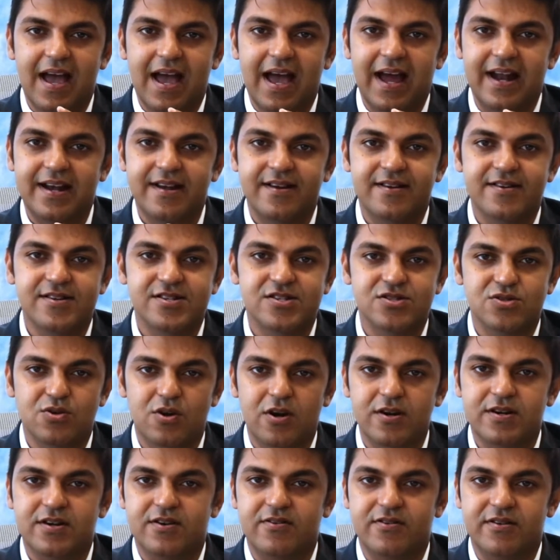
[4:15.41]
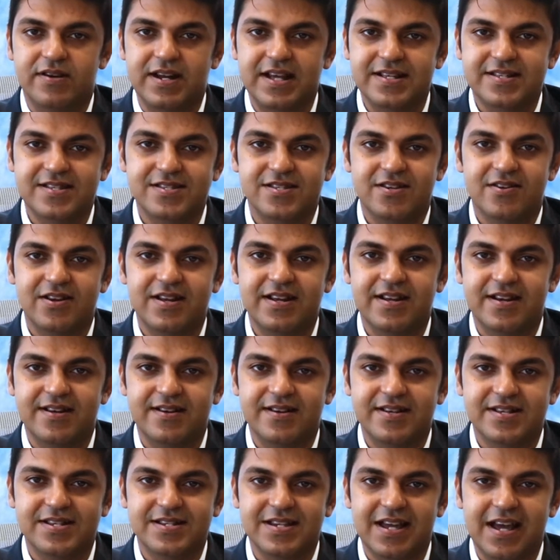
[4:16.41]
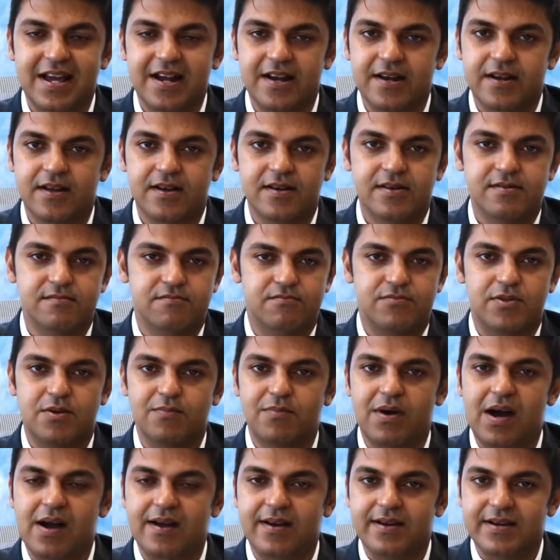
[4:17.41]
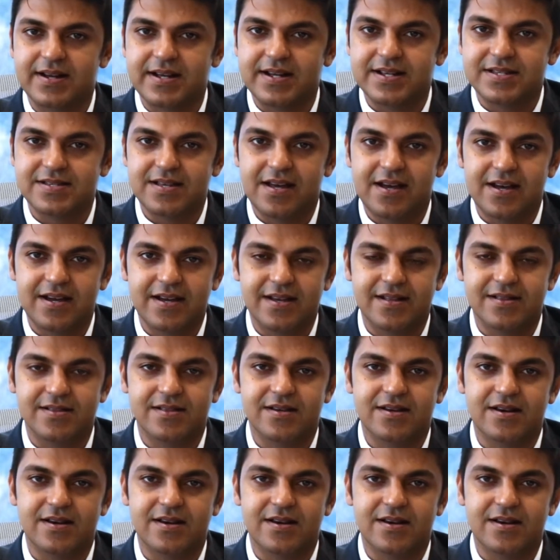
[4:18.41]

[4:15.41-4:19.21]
and does not necessarily understand the marketing side,